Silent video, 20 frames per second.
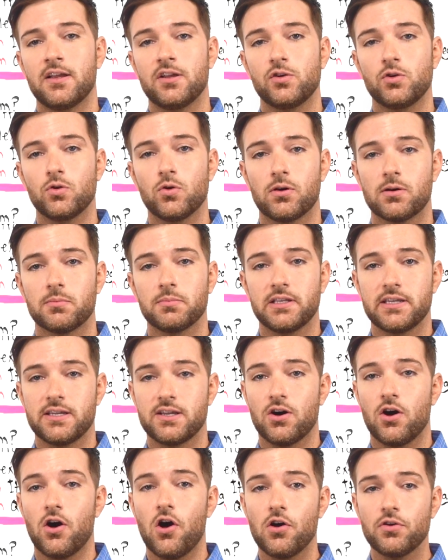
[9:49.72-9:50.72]

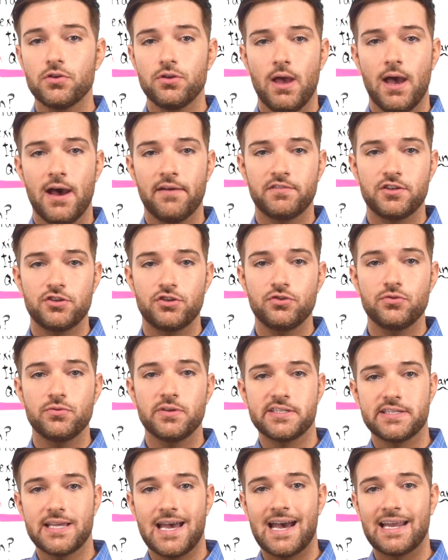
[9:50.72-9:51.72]
Normally, all you have to do
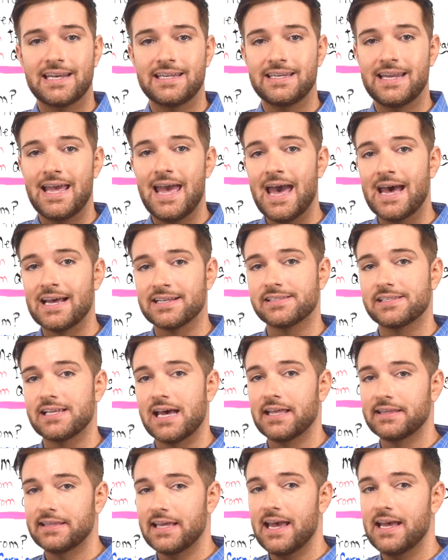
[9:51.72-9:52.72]
is add an S
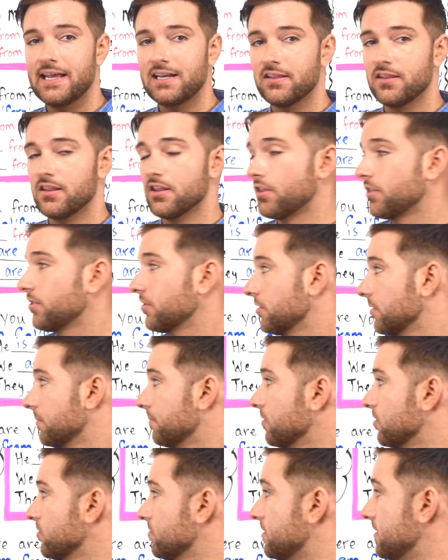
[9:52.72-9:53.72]
at the end of the
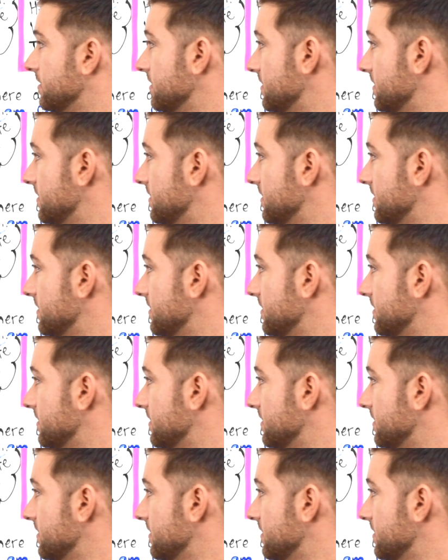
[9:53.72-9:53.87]
third person